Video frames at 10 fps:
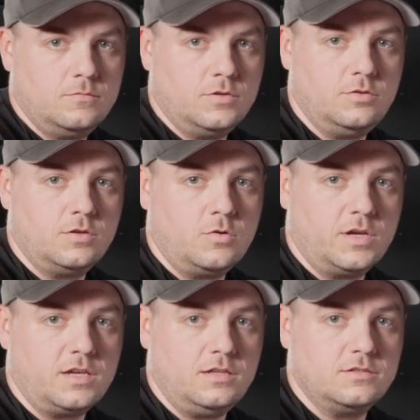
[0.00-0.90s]
I want to do a
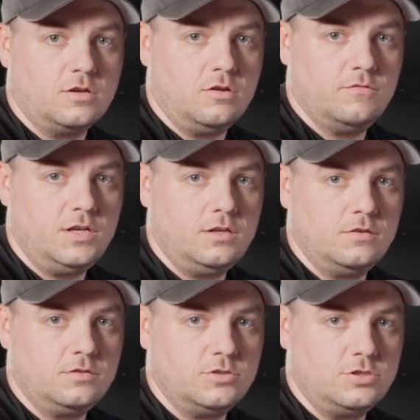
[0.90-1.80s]
quick install video
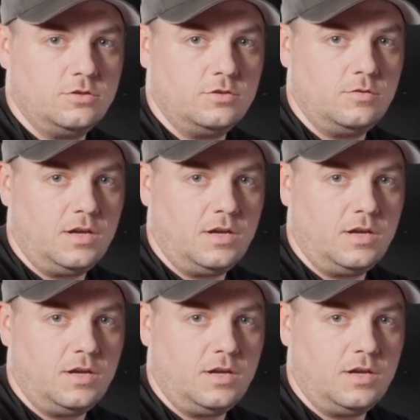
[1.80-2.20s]
to show you